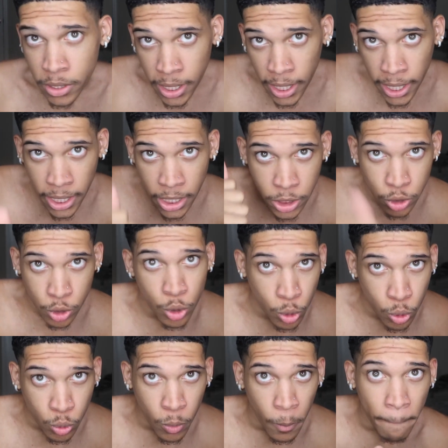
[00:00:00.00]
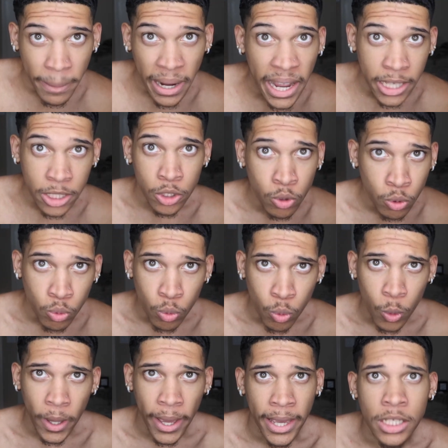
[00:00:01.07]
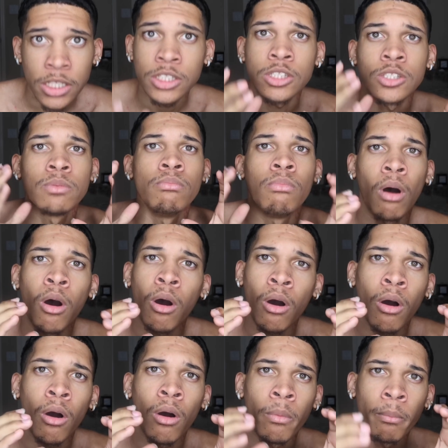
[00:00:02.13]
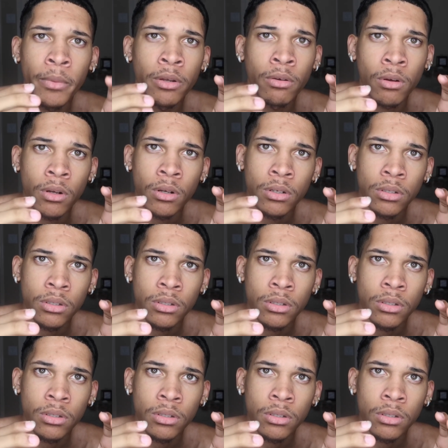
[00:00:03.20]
need to buy you a small mirror.